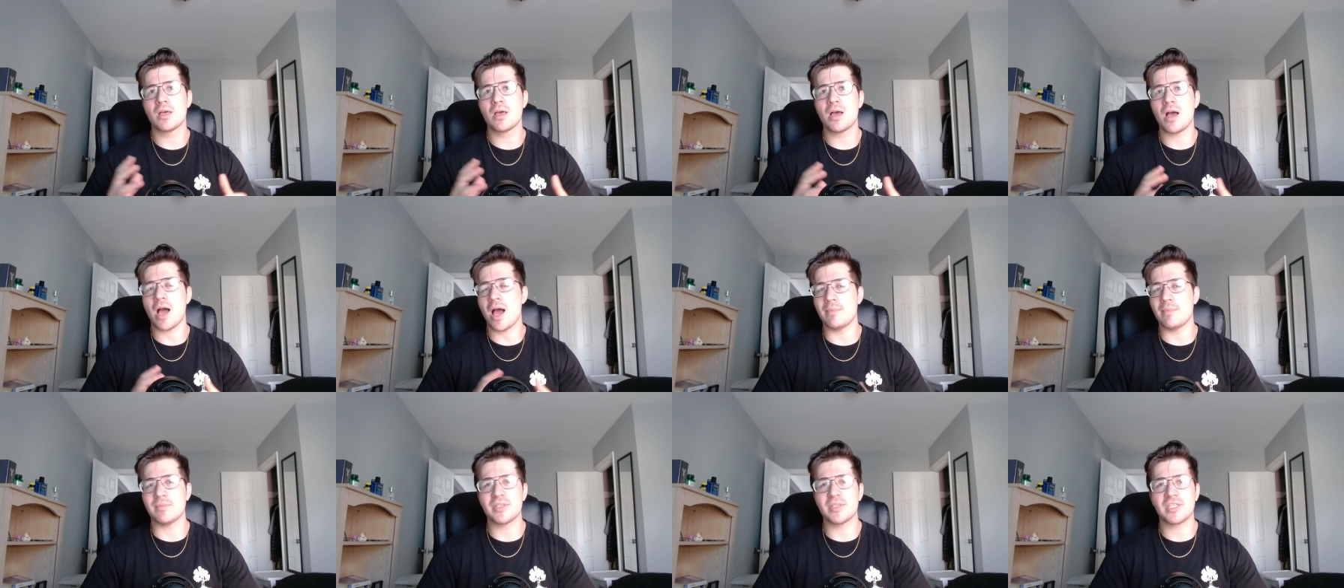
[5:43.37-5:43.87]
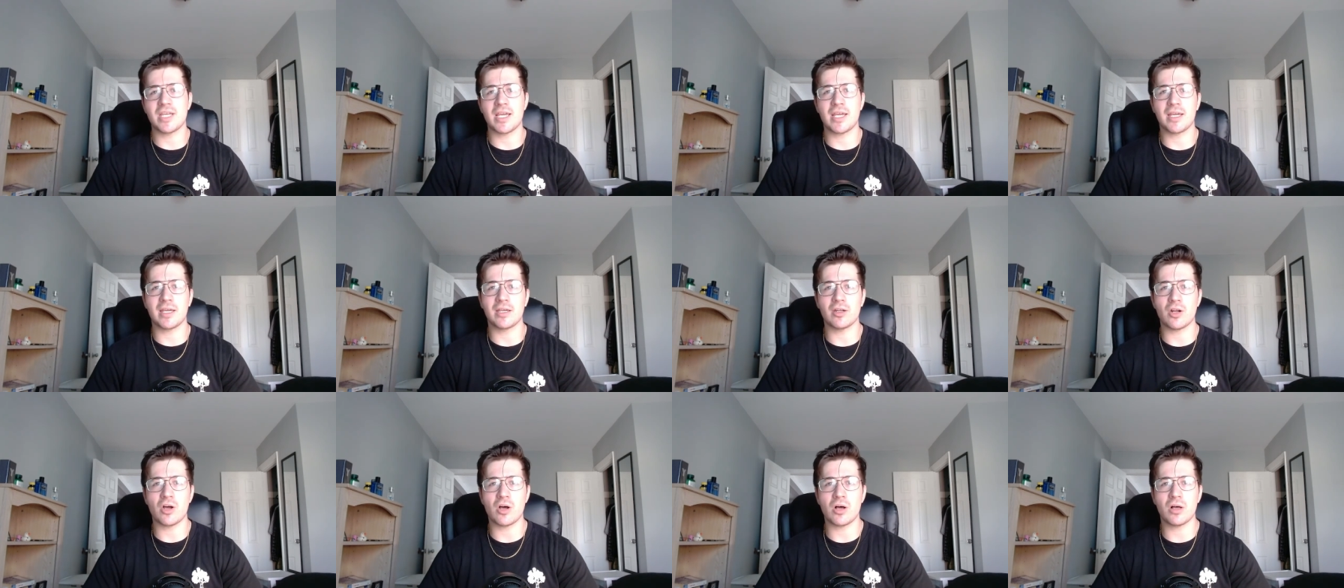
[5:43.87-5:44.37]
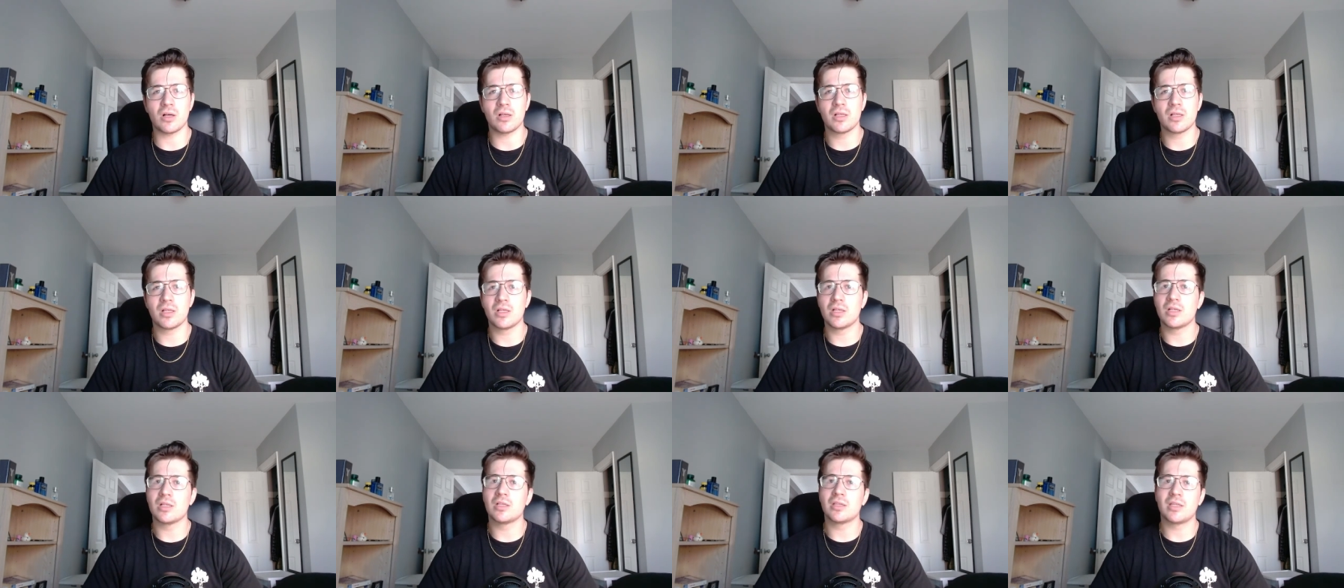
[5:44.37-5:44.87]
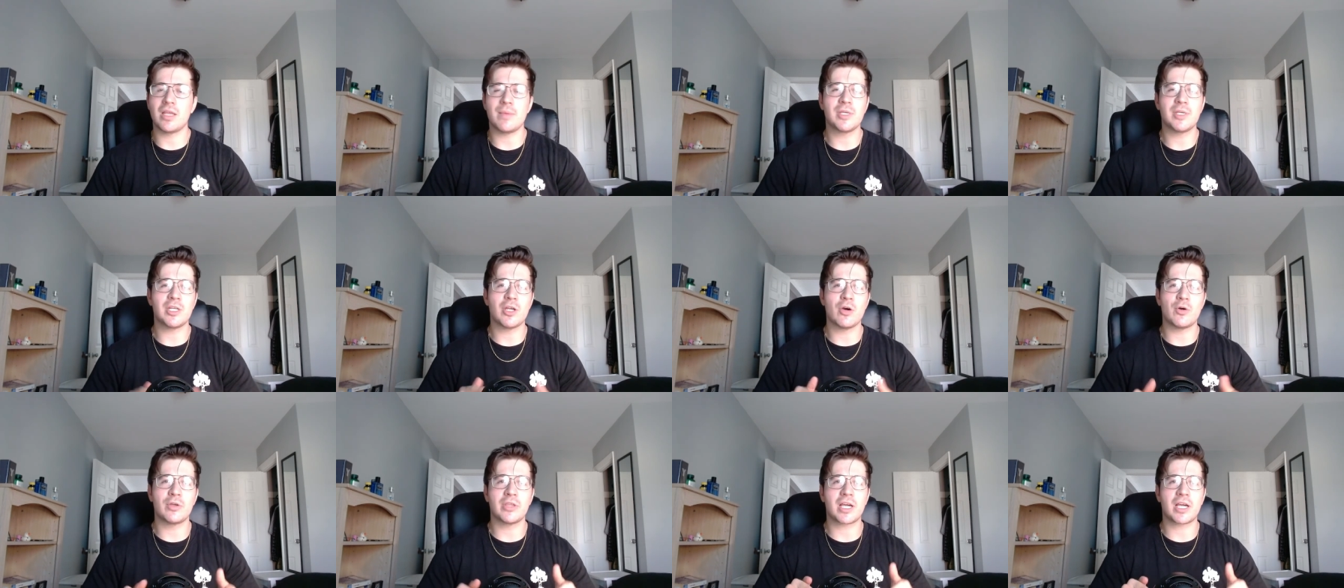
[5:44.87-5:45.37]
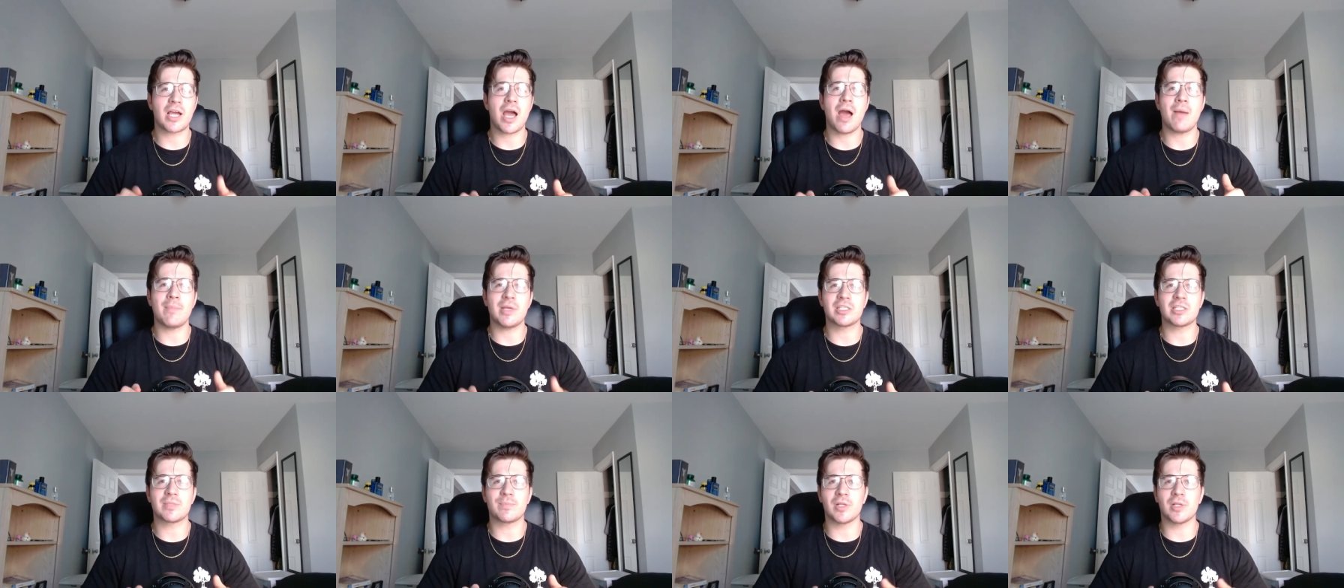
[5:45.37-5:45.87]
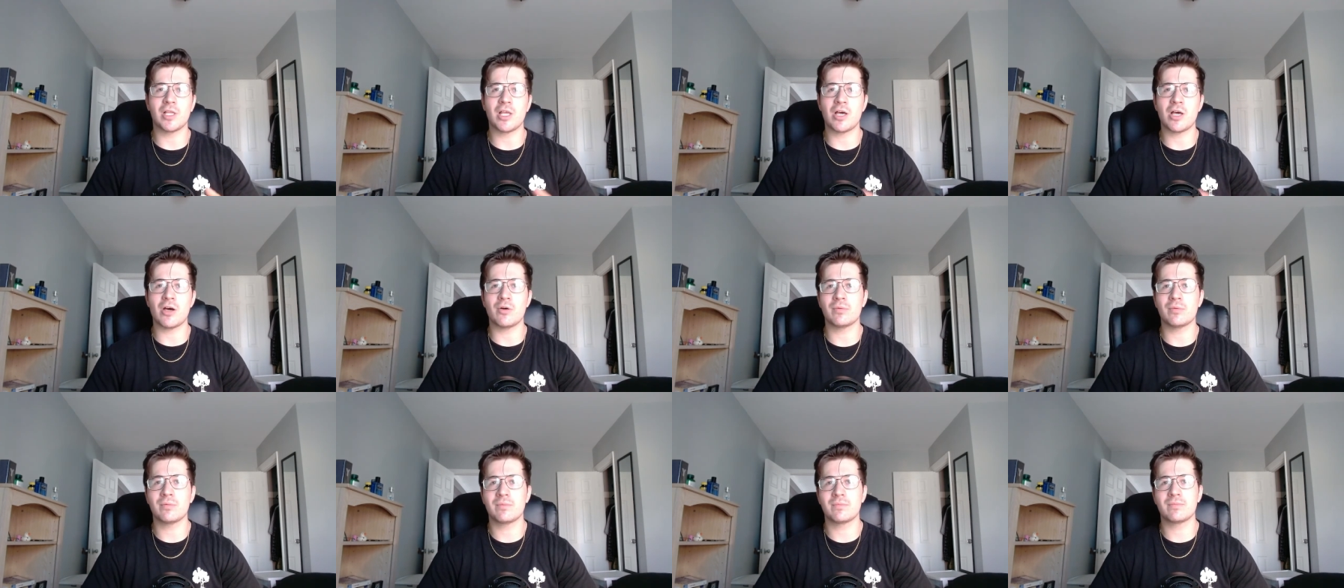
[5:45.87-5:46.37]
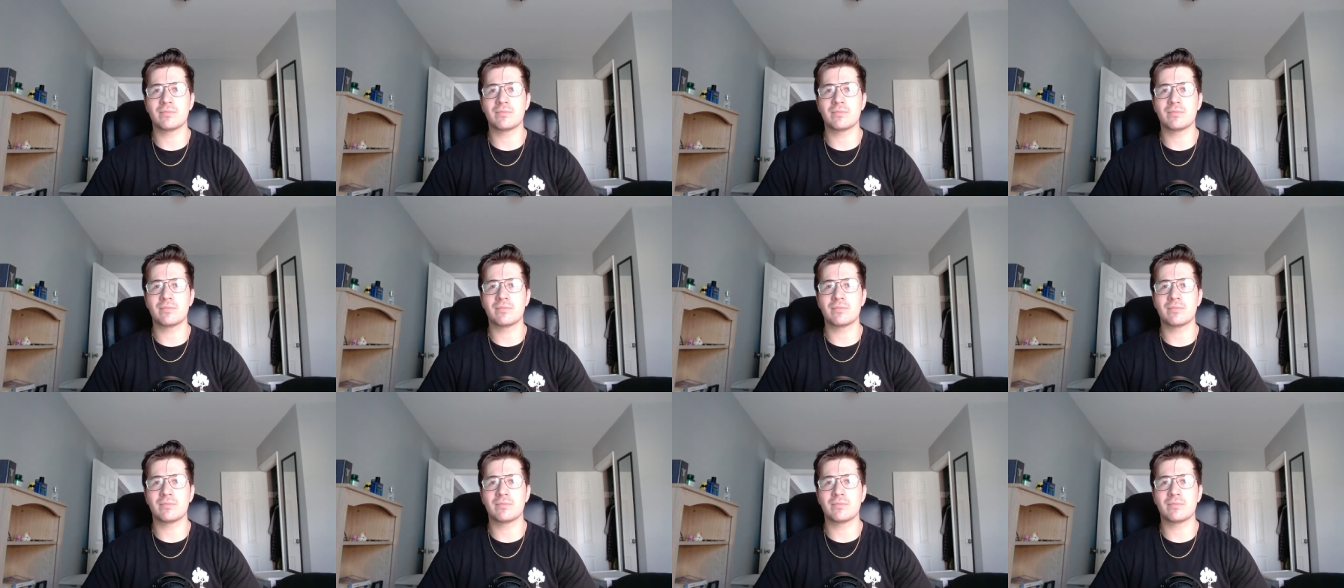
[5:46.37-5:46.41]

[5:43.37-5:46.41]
I'm saying at all. Let me know in the comments below.